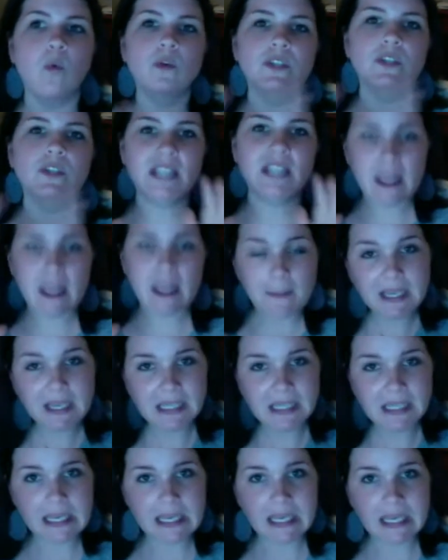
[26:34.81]

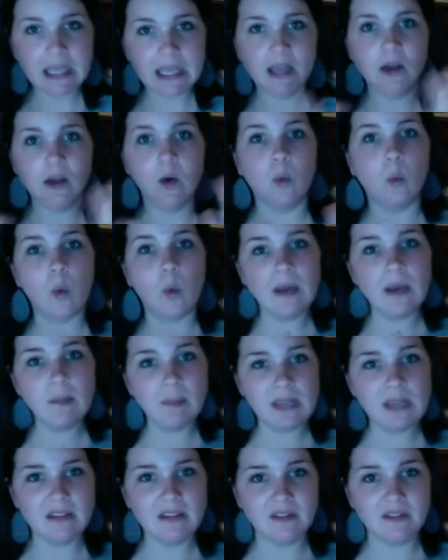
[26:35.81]
typically 1
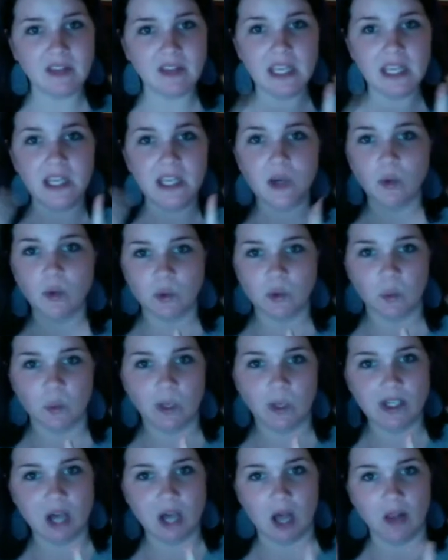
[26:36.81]
PV equals
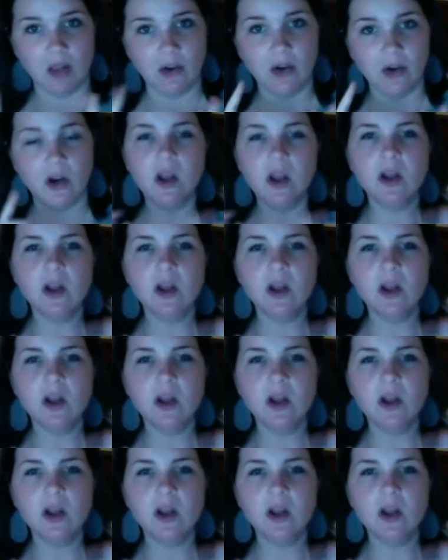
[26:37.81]
$1.